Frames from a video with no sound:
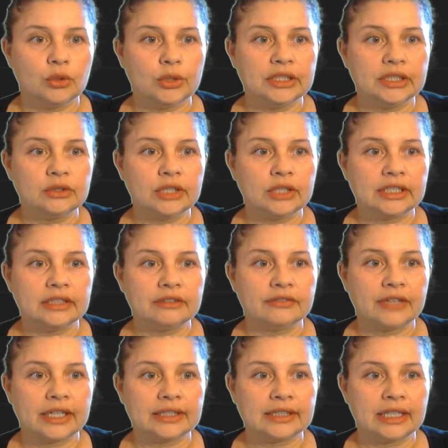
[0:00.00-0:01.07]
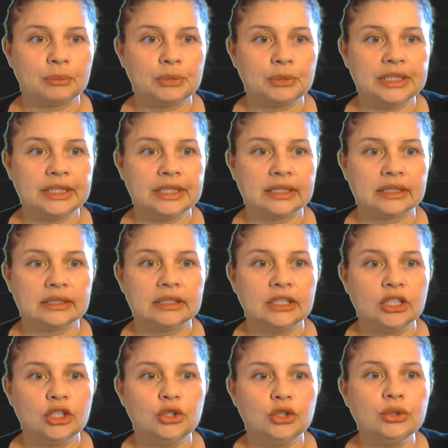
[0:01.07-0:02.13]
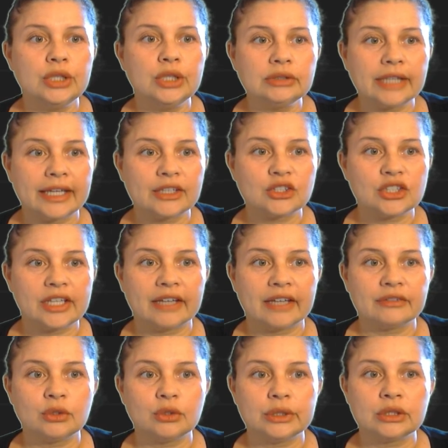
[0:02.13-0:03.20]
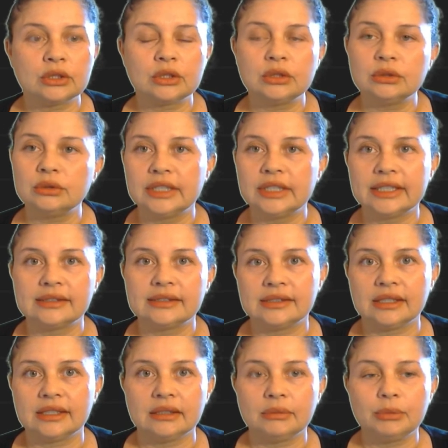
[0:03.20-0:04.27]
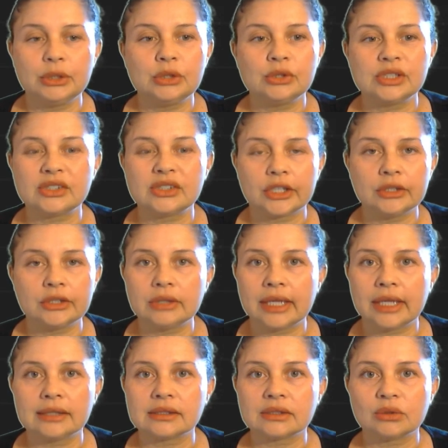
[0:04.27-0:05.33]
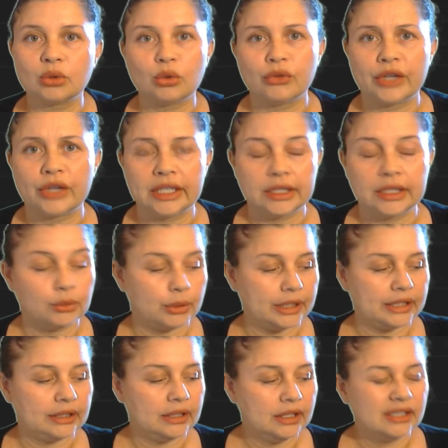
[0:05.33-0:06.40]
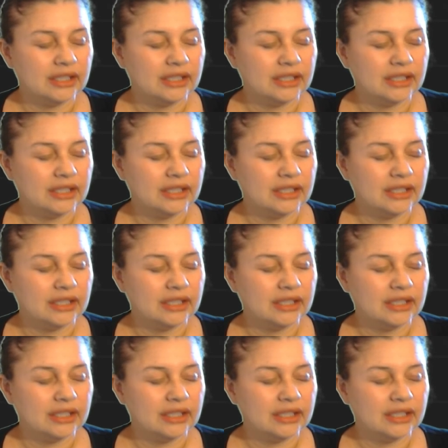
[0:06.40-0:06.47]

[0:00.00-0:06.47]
your integrating factor up here, you don't actually have to include that c because it's going to cancel off anyway.